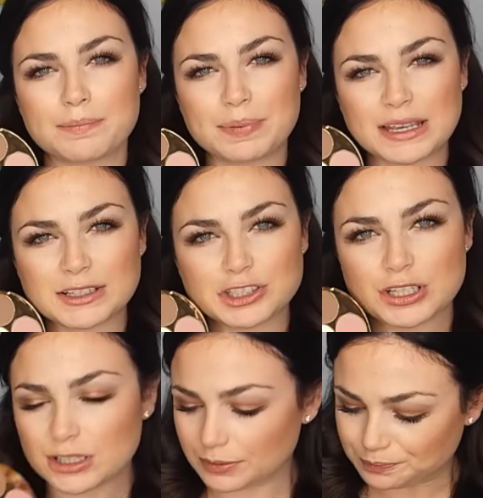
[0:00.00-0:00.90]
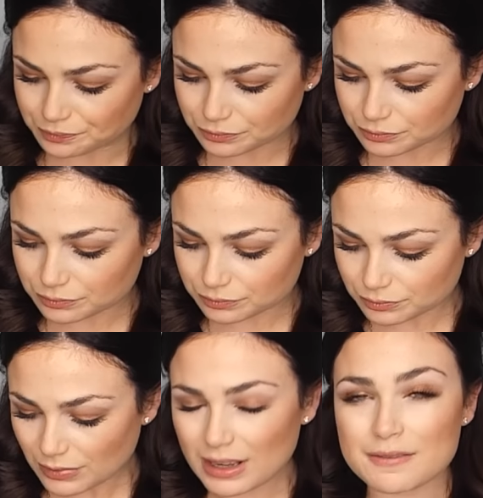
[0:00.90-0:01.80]
peachy
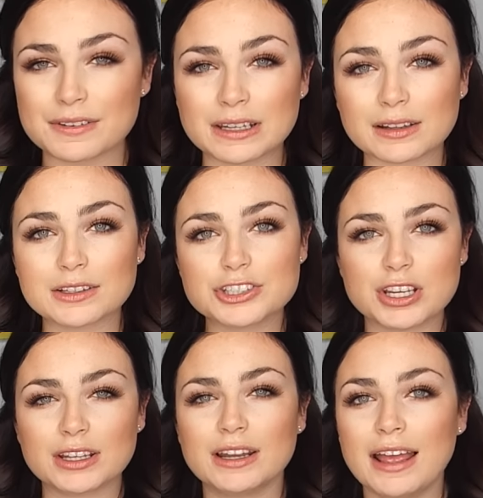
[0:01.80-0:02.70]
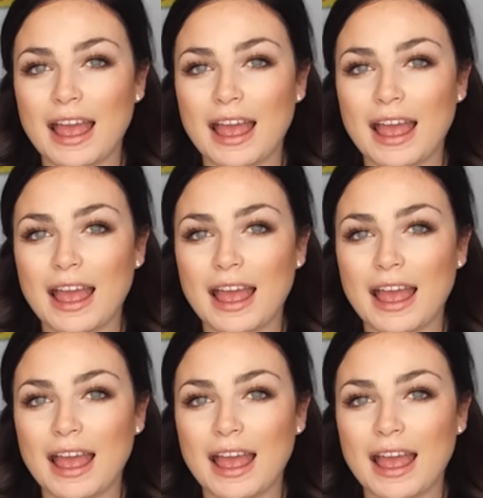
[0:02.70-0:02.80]
vanilla shade.